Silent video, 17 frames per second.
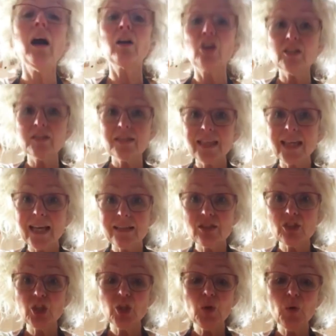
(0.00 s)
Because it
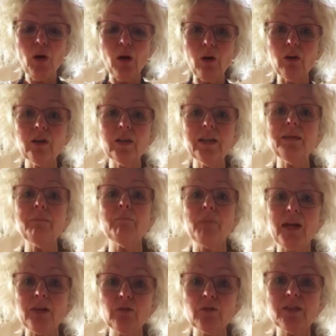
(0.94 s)
gets too hot and it
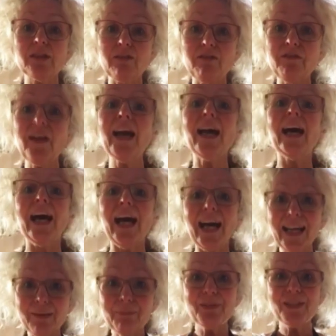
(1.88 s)
melts the fat.
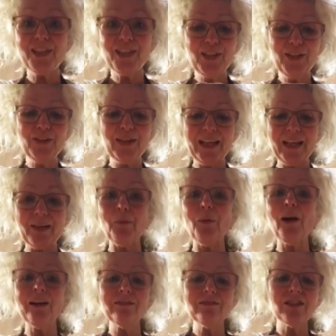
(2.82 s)
Absolutely,
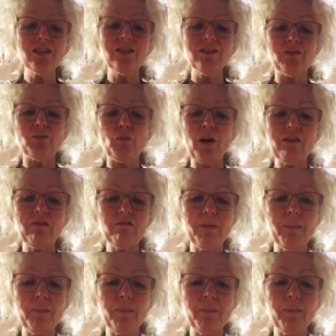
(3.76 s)
well done, well